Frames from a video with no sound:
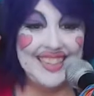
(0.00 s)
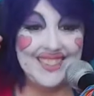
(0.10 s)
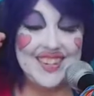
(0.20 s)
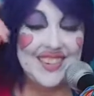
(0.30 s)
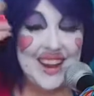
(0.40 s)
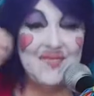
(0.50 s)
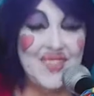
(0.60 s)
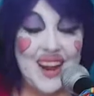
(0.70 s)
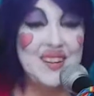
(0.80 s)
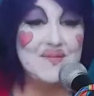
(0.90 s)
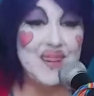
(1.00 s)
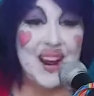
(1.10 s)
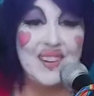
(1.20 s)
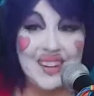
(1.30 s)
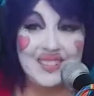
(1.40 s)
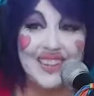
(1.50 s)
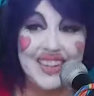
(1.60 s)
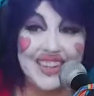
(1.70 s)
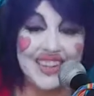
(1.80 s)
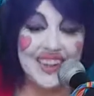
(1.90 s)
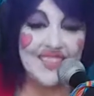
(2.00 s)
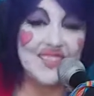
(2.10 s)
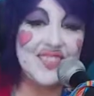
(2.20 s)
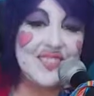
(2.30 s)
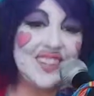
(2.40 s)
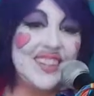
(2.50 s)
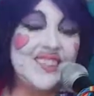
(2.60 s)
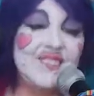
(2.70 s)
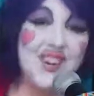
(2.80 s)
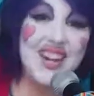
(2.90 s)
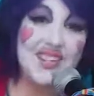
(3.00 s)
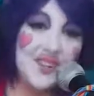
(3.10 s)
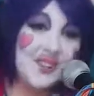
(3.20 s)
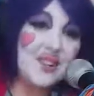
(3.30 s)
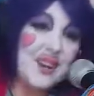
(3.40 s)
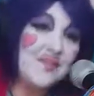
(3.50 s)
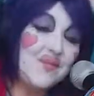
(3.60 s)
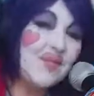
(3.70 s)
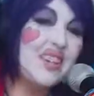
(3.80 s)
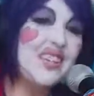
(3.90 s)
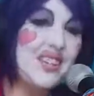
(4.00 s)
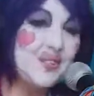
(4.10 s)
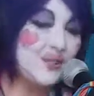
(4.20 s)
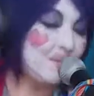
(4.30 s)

which I'm kind of proud of. I don't know if that was like a phrase going around, but it was like years